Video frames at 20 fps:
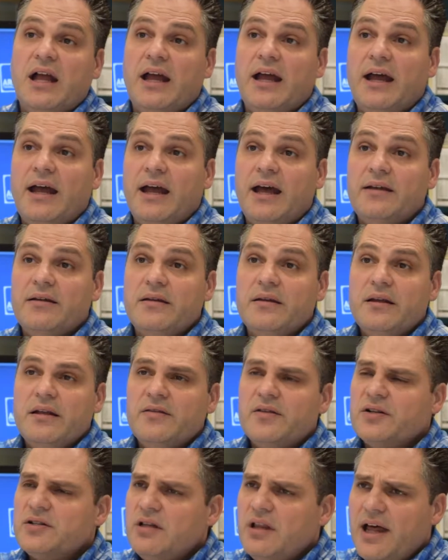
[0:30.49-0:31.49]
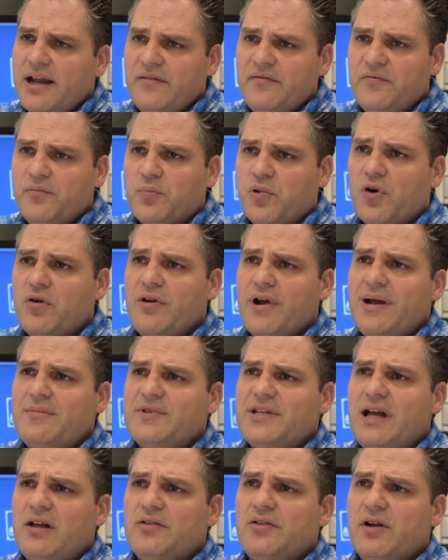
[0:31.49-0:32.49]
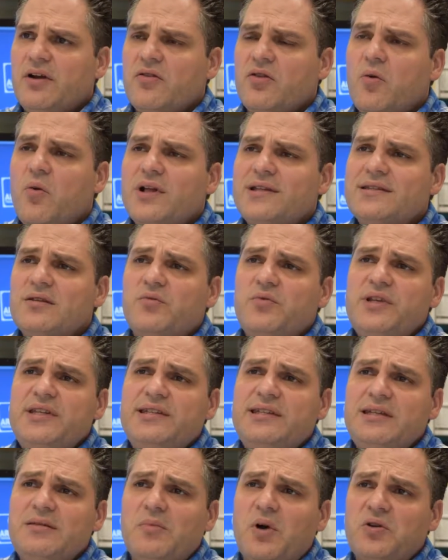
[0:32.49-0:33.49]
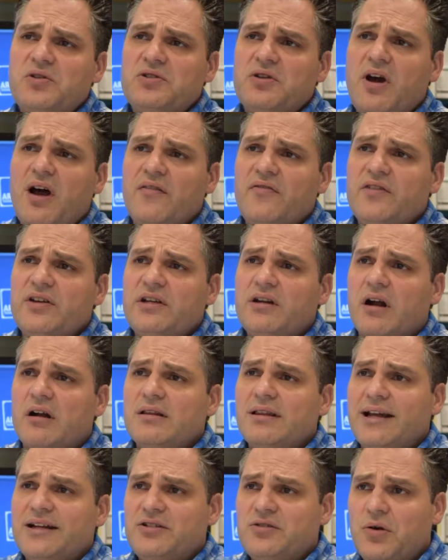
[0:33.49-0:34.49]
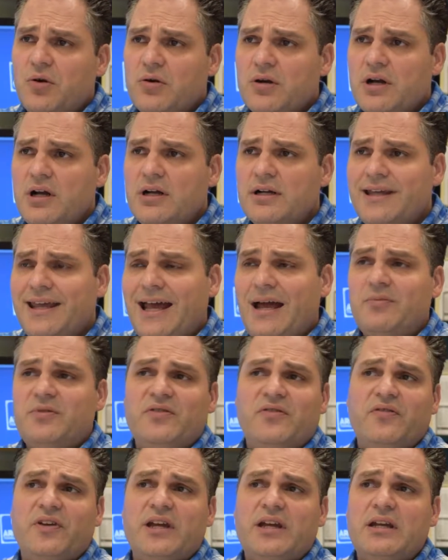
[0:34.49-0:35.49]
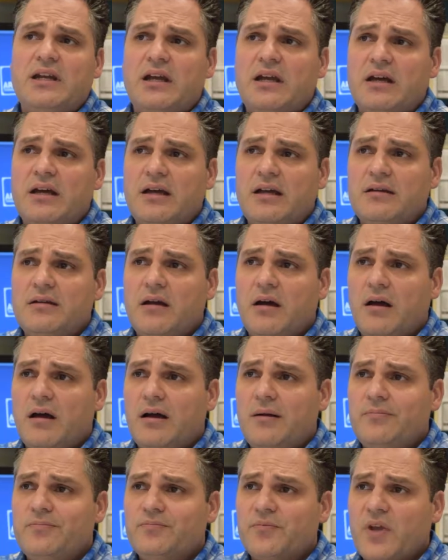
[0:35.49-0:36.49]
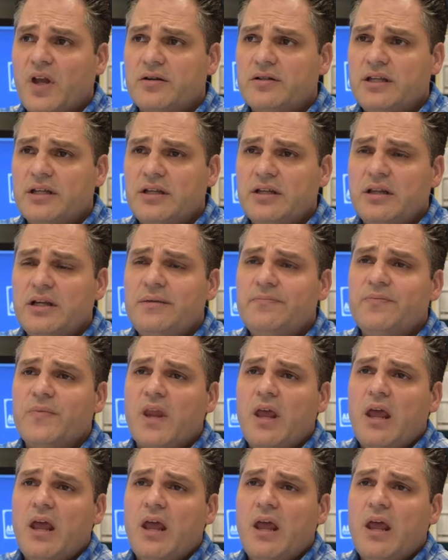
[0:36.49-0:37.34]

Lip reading: And there's a lot of programs out there. The ones that we see most often are Lectora, Captivate, and Articulate.